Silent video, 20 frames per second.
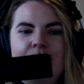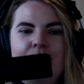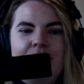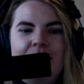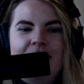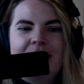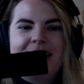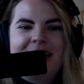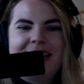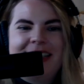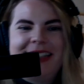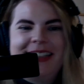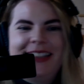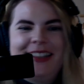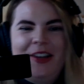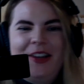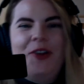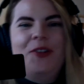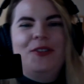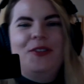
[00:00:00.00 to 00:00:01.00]
aware of the
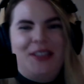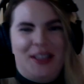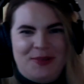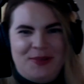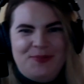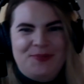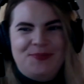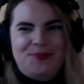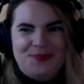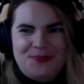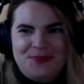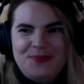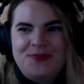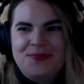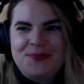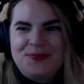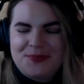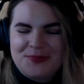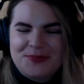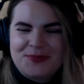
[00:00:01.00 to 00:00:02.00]
time.
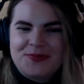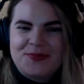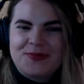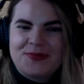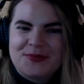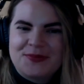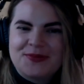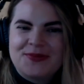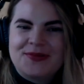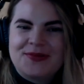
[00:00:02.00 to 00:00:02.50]
And I,